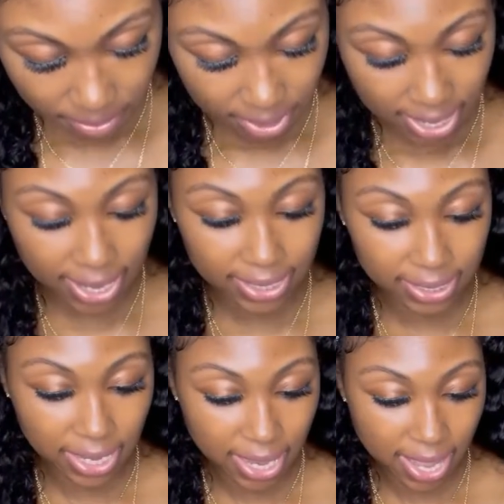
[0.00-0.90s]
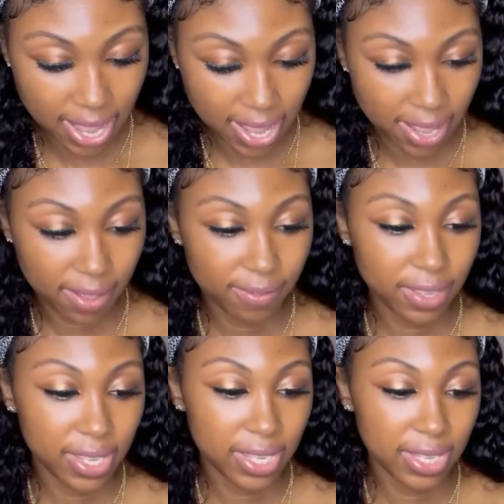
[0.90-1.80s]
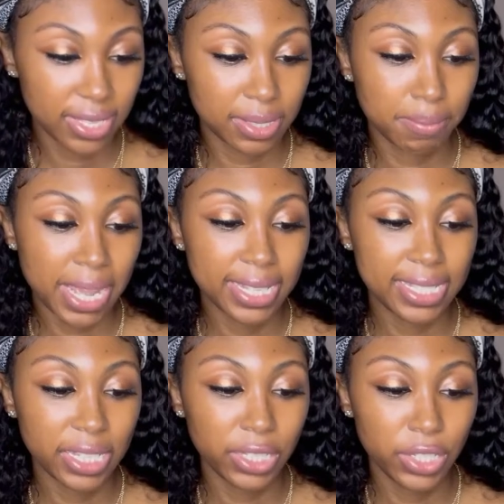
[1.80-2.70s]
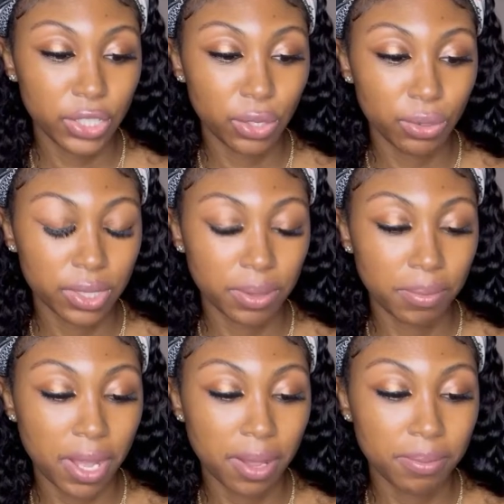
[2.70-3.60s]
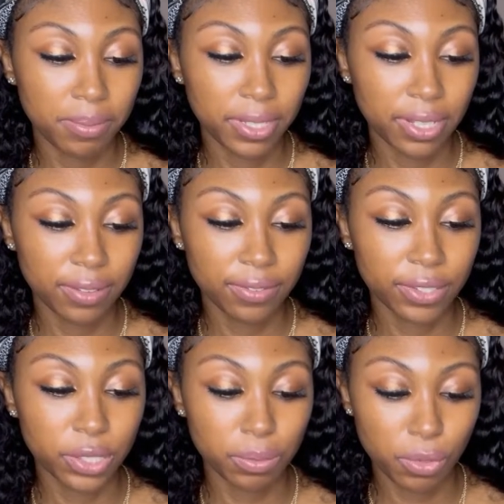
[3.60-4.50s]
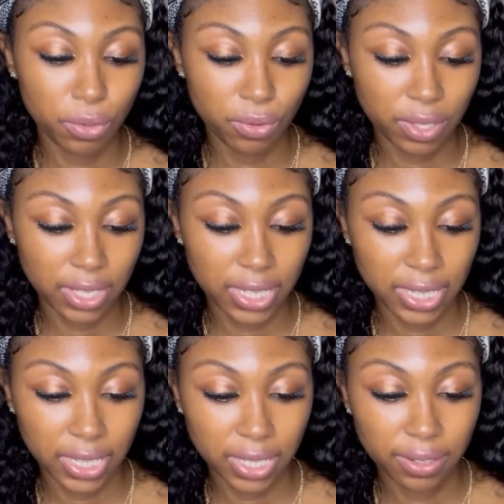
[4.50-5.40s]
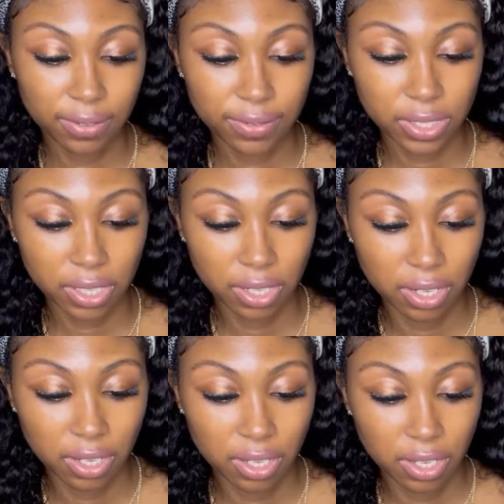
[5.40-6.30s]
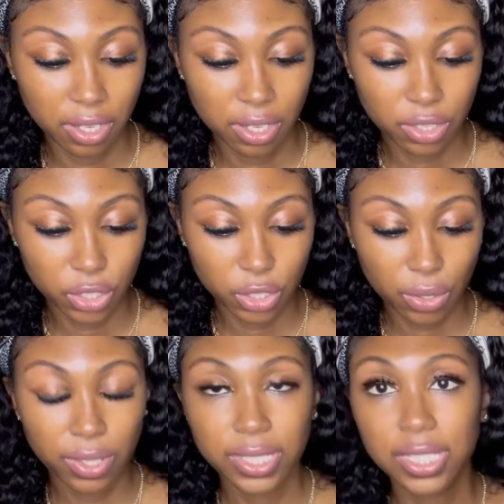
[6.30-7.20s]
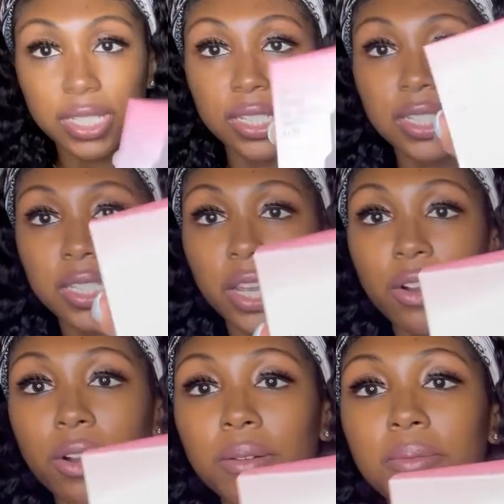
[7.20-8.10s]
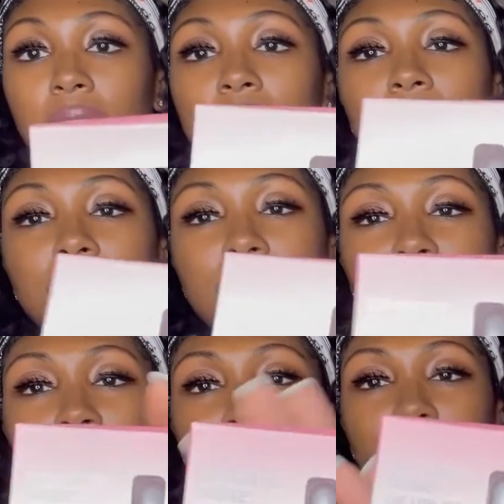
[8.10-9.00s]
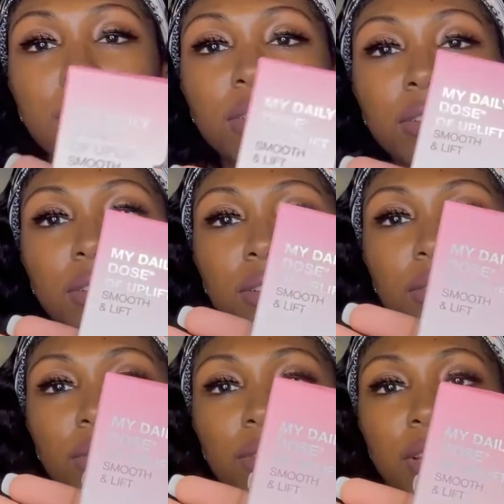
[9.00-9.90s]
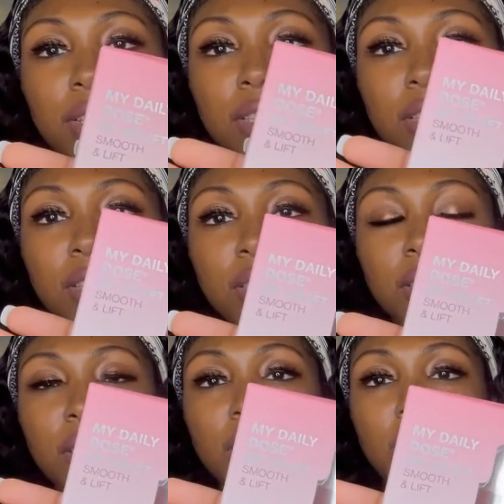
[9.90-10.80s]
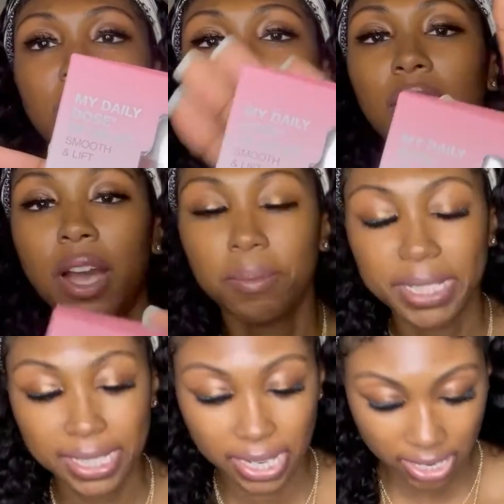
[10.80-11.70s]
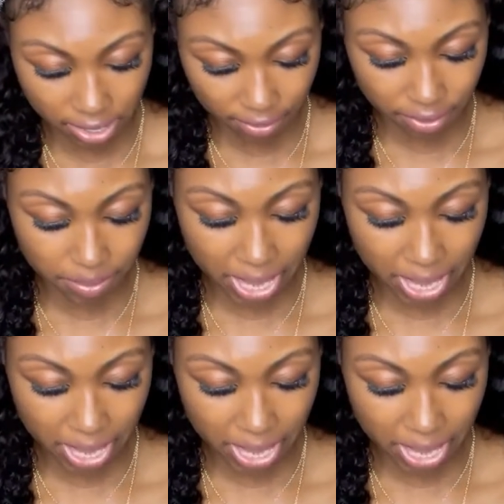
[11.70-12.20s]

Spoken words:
Next I have is my Daily Dose of Uplift Smooth and Lift. So this is a serum cocktail. I don't know if you guys can see that. I'm gonna take it out of the